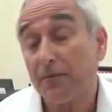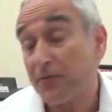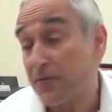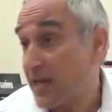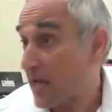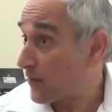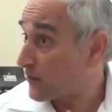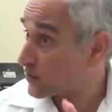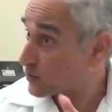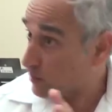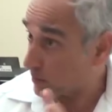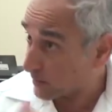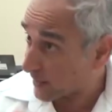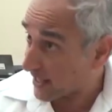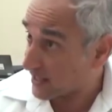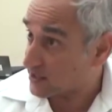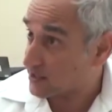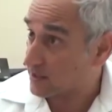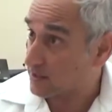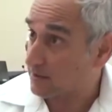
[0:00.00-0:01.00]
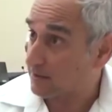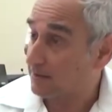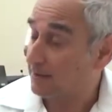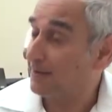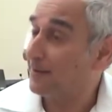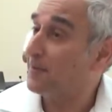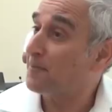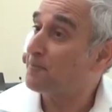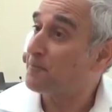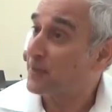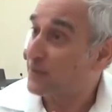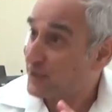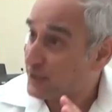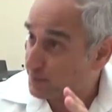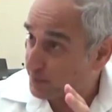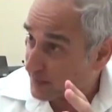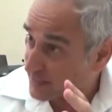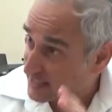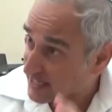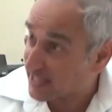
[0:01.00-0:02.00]
The others were blessed. But
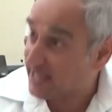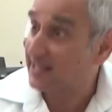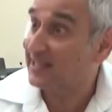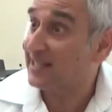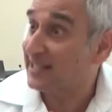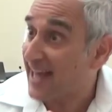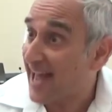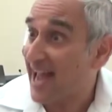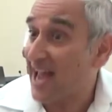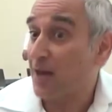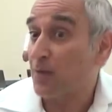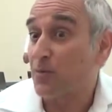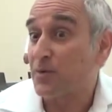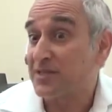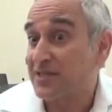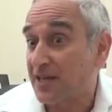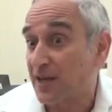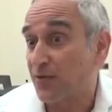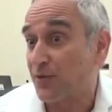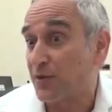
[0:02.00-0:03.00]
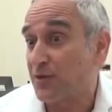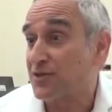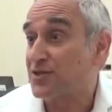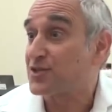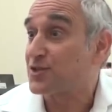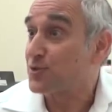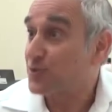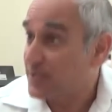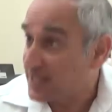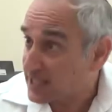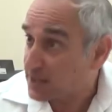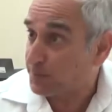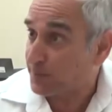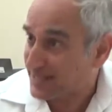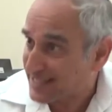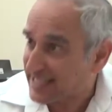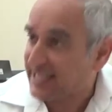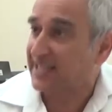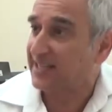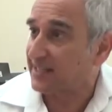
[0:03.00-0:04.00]
this particular land was given to this
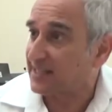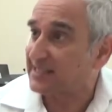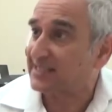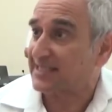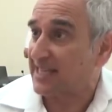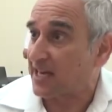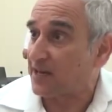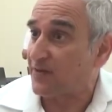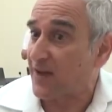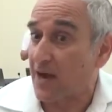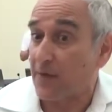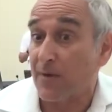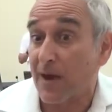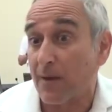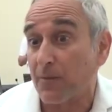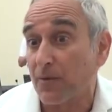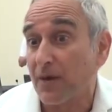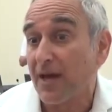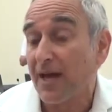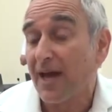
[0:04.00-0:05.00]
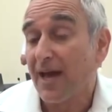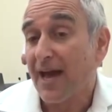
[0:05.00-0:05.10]
particular son of Abraham.